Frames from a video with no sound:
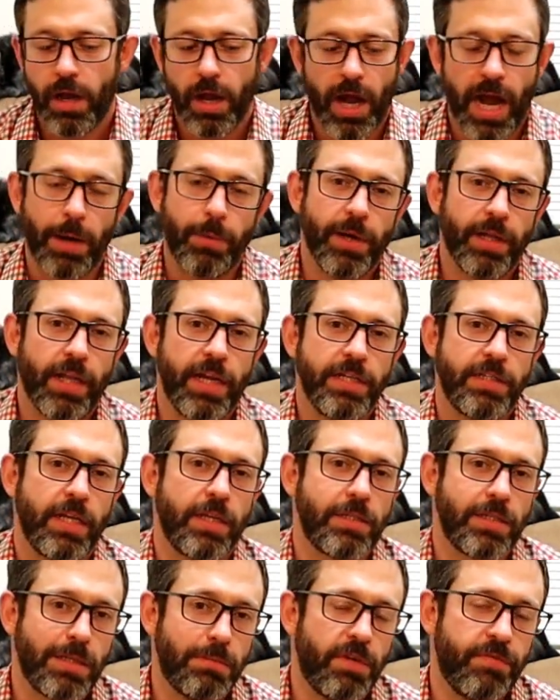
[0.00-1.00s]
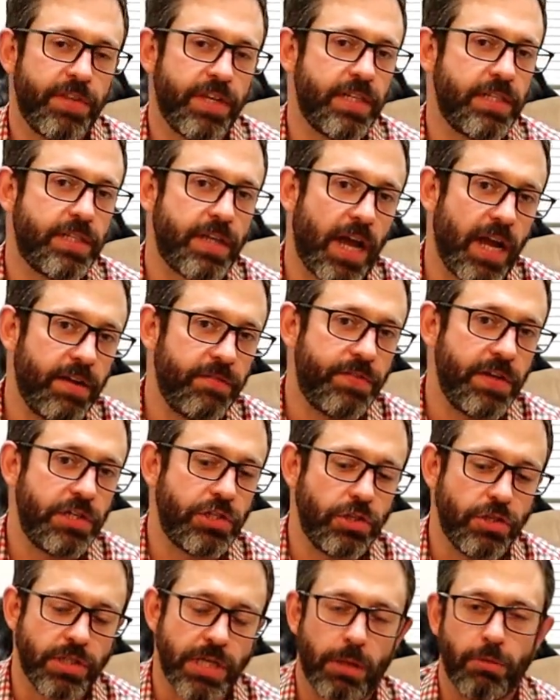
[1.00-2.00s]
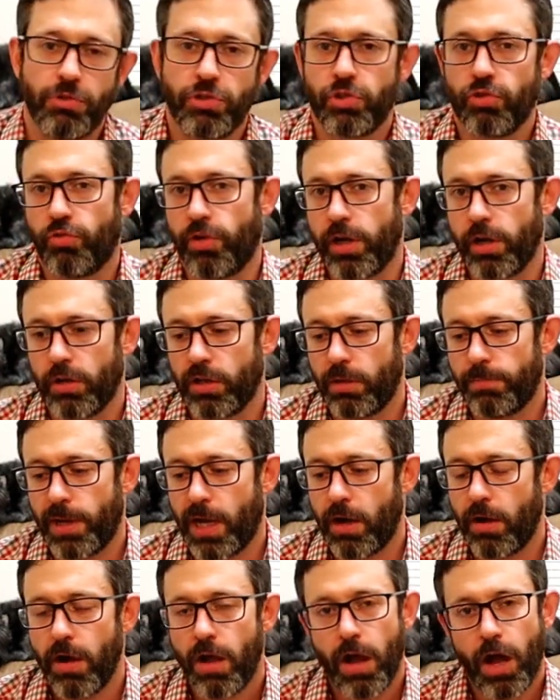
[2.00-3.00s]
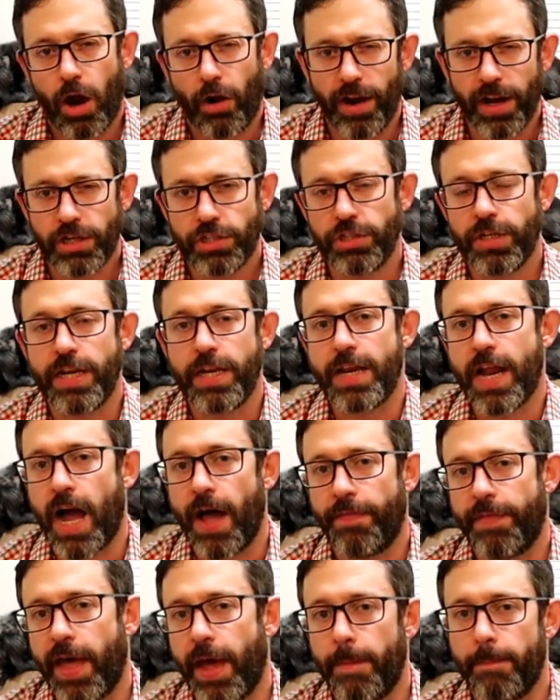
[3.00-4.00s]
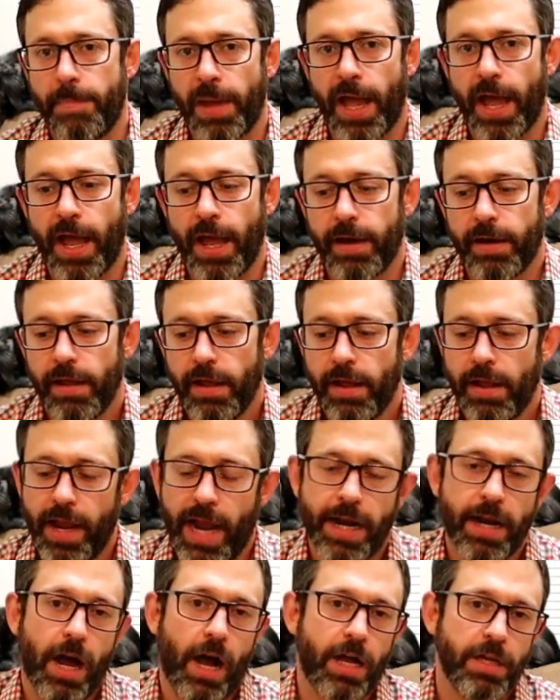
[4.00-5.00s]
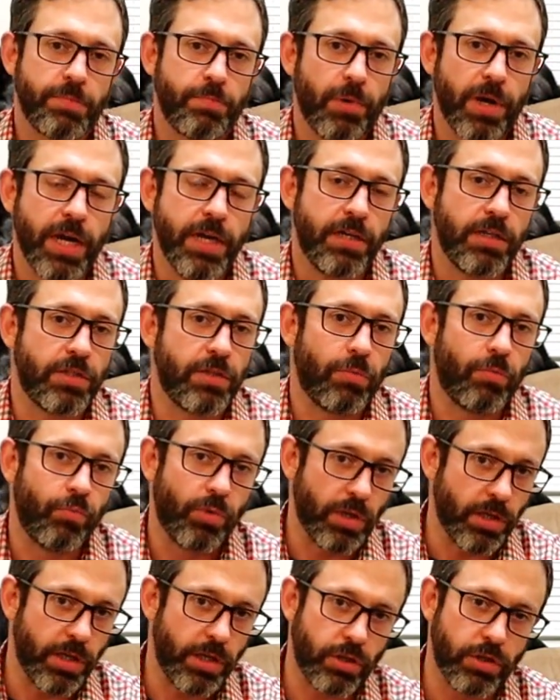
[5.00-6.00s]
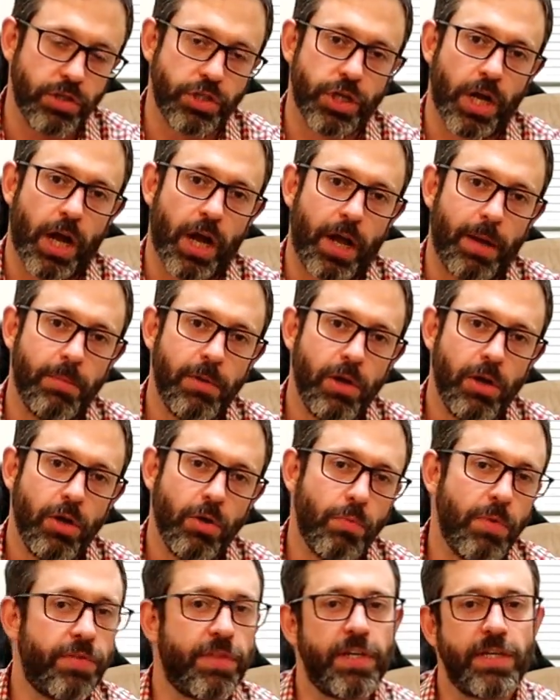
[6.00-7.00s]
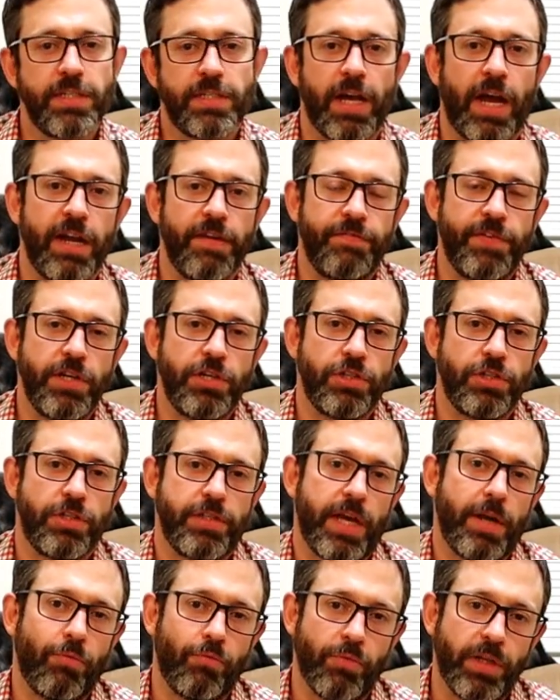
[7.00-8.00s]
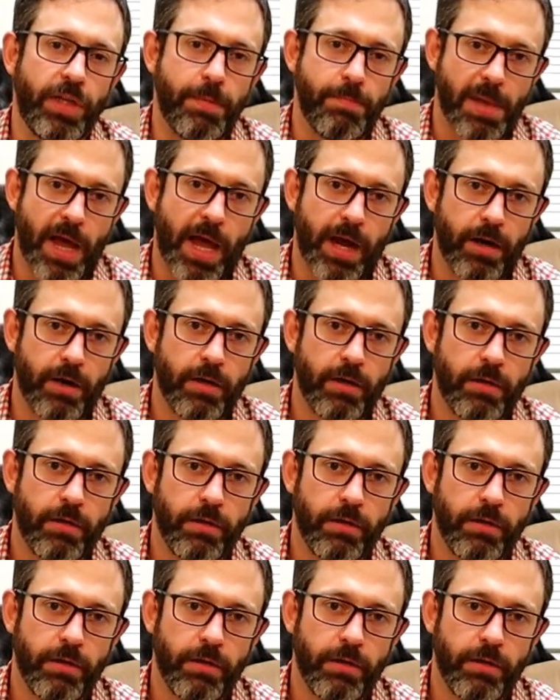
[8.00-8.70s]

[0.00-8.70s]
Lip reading: I realized that some of the design features I was critical about are actually not that bad, and Osprey does a really good job with the design features that really matter.